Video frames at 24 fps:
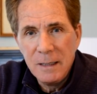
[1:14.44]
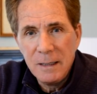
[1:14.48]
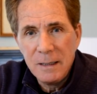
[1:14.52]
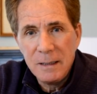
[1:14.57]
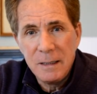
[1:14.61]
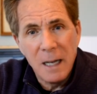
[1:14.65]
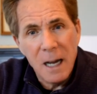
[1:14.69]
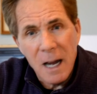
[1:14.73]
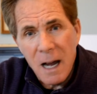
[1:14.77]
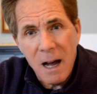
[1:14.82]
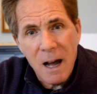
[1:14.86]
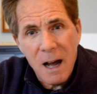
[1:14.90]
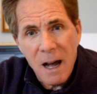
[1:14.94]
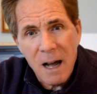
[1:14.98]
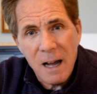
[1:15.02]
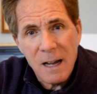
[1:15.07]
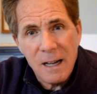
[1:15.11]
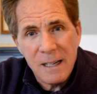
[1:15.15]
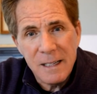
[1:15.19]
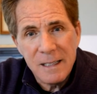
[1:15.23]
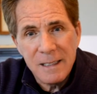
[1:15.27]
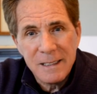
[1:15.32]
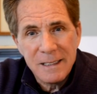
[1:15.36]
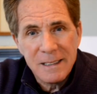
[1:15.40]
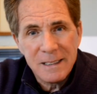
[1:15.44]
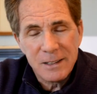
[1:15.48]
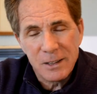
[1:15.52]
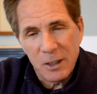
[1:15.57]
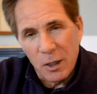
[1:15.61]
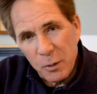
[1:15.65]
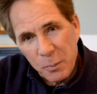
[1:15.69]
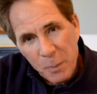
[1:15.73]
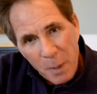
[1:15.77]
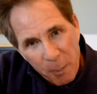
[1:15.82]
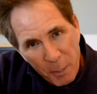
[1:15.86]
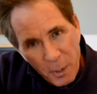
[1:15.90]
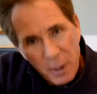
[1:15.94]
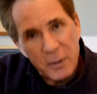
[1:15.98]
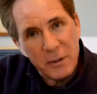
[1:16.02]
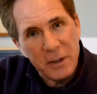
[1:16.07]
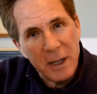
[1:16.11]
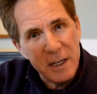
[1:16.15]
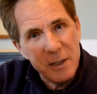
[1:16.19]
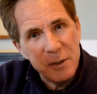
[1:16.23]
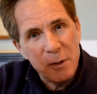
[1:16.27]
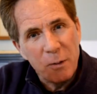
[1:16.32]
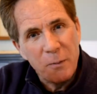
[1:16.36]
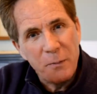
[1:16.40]
Duh! It's because my
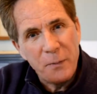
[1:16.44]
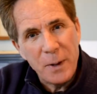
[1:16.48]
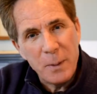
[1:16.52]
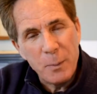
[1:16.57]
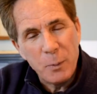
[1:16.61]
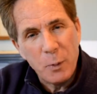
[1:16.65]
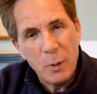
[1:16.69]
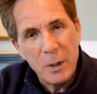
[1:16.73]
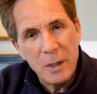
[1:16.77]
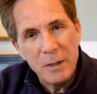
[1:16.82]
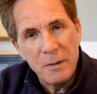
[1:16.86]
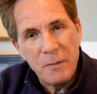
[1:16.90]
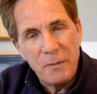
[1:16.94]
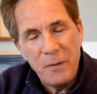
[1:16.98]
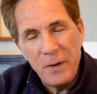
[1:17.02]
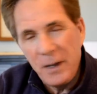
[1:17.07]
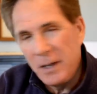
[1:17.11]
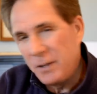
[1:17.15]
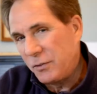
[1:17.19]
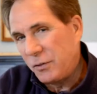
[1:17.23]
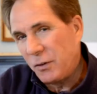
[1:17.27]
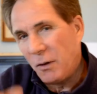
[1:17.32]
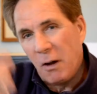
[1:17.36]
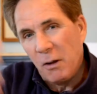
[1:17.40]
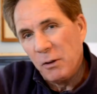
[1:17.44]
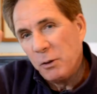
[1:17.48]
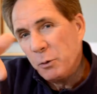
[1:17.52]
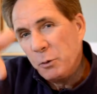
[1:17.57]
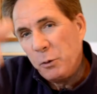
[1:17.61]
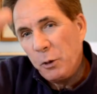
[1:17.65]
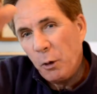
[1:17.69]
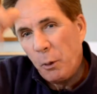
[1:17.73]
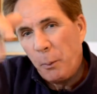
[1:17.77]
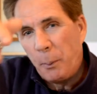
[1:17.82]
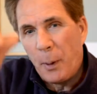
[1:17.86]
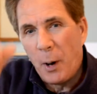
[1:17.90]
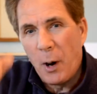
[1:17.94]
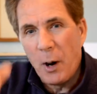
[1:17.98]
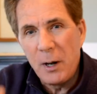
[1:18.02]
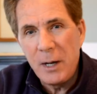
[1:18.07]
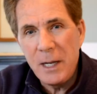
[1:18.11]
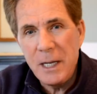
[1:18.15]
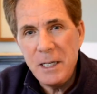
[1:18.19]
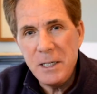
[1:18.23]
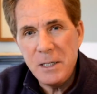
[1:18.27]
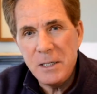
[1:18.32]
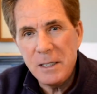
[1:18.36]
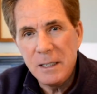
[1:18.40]
birthday's on February the 5th, so all those little
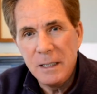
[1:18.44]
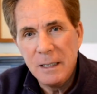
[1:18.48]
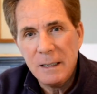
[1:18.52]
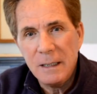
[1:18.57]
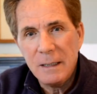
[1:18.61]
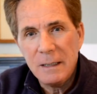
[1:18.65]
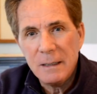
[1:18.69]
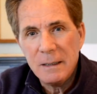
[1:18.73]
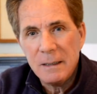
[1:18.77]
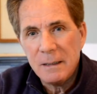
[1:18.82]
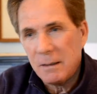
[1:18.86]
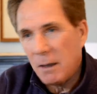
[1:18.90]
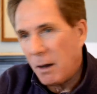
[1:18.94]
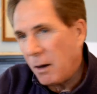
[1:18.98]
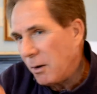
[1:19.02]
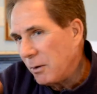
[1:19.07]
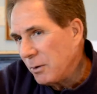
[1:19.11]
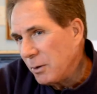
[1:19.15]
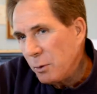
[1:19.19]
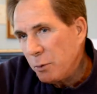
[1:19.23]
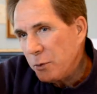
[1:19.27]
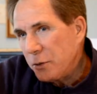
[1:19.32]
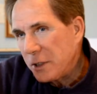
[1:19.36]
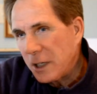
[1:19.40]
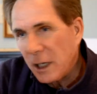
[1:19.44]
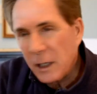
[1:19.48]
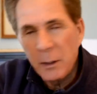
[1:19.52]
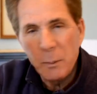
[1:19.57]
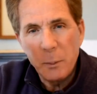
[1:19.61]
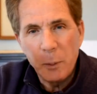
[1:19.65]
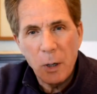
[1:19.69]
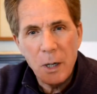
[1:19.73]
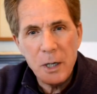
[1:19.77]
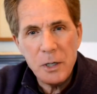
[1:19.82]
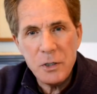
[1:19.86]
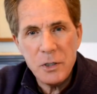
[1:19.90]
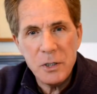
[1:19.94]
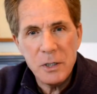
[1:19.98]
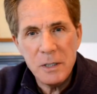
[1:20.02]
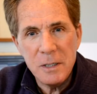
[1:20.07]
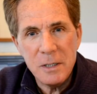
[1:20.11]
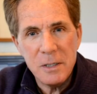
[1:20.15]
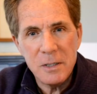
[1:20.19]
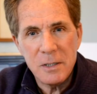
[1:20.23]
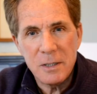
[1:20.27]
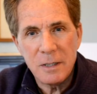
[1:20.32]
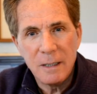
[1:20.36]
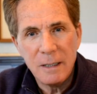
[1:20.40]
parties and all those
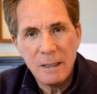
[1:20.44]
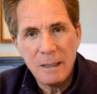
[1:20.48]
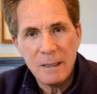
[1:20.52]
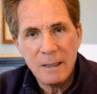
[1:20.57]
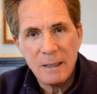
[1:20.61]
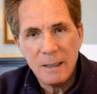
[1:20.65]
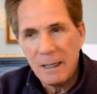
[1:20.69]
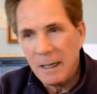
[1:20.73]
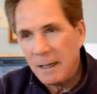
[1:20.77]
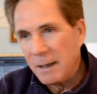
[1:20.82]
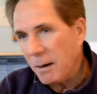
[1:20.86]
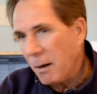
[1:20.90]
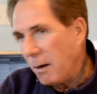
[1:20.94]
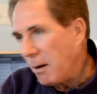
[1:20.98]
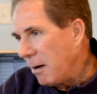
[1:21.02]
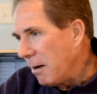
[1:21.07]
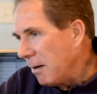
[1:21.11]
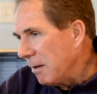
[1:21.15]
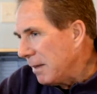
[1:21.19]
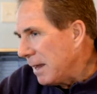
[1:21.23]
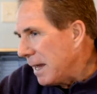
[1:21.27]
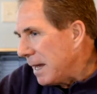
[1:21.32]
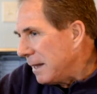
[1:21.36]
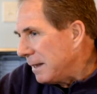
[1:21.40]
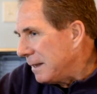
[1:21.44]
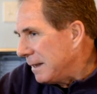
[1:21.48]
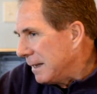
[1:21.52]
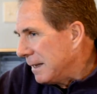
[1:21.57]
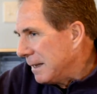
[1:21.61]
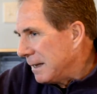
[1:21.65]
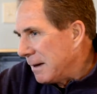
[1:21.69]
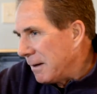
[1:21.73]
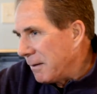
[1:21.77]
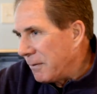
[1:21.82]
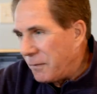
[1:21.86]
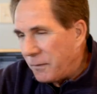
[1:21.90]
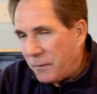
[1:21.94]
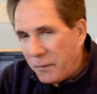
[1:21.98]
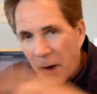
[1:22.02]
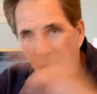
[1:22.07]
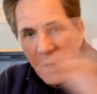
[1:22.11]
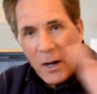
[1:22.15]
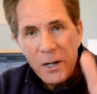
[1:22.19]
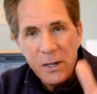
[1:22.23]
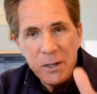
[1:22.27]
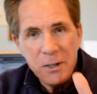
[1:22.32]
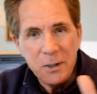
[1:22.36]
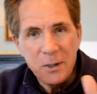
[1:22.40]
celebrations and all that
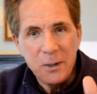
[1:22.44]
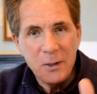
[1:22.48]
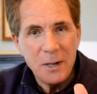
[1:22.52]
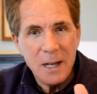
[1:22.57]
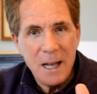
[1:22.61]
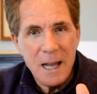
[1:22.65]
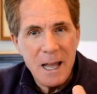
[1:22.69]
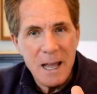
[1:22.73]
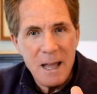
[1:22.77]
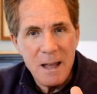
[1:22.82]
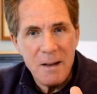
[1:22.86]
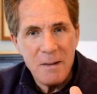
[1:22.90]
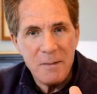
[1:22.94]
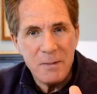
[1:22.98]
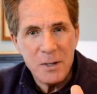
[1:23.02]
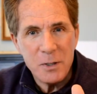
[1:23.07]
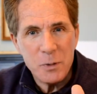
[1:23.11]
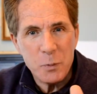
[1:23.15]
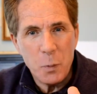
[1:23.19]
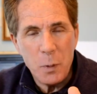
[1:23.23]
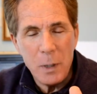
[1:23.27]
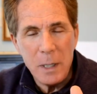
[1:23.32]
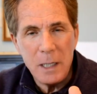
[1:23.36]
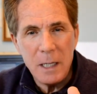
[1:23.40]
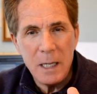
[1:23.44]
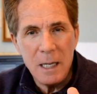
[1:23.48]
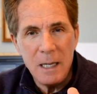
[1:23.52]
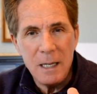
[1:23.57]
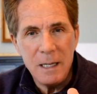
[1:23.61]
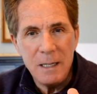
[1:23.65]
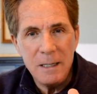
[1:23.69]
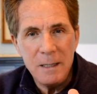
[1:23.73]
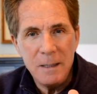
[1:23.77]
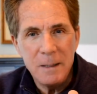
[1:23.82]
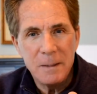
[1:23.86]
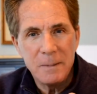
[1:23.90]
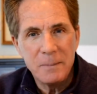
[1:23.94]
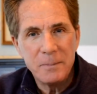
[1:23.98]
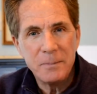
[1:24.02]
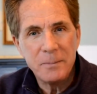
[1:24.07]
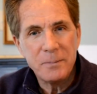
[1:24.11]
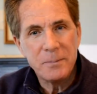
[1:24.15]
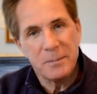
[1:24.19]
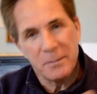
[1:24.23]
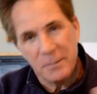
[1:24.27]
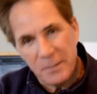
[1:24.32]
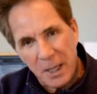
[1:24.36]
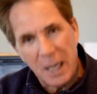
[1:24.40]
fun you're going to have this weekend,
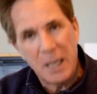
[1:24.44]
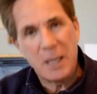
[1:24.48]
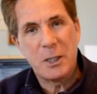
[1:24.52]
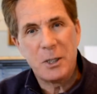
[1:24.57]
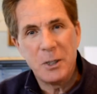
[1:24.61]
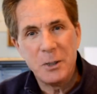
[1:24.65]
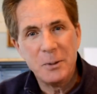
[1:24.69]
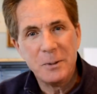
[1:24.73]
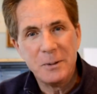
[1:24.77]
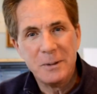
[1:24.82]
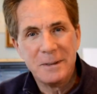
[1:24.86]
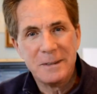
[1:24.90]
thank you.